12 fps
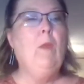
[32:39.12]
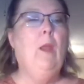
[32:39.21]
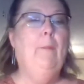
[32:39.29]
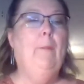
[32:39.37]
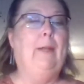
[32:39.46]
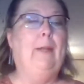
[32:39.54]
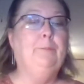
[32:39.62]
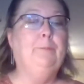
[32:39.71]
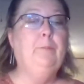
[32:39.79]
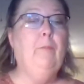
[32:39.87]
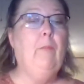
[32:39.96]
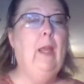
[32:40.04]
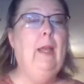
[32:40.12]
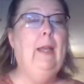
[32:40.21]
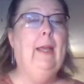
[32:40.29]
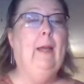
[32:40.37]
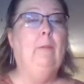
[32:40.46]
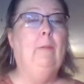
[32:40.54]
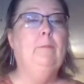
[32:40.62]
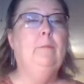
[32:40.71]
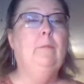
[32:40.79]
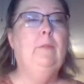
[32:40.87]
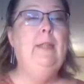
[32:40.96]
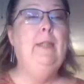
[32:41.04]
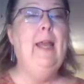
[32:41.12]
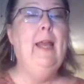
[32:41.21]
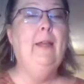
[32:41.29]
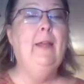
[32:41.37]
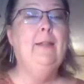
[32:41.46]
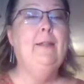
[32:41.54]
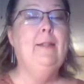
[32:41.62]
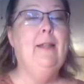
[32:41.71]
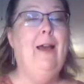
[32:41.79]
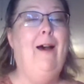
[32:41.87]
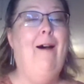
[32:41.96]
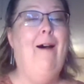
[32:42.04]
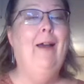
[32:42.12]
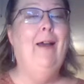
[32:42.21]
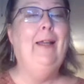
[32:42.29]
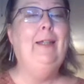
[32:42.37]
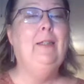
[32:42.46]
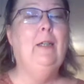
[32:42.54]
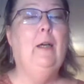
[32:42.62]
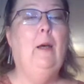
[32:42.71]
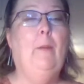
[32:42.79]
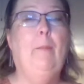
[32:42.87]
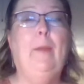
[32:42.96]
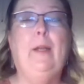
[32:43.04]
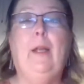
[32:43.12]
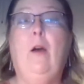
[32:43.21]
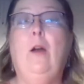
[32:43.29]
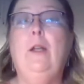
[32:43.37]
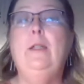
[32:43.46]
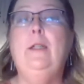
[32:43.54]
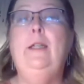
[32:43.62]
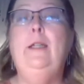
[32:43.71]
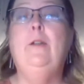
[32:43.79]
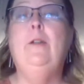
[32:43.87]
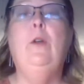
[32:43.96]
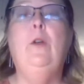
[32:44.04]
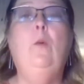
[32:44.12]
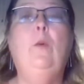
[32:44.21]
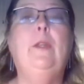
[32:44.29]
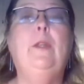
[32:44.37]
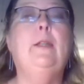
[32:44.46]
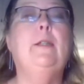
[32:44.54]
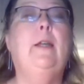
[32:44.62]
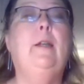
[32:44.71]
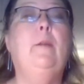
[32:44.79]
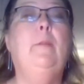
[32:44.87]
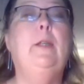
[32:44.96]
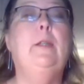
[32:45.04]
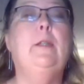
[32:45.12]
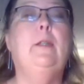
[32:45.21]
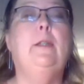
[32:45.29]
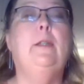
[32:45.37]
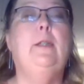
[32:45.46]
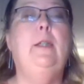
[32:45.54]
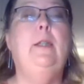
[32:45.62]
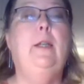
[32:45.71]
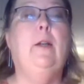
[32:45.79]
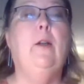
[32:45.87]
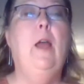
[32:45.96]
But anyhow, next item, and I honestly don't know what the next item is. Let's see here.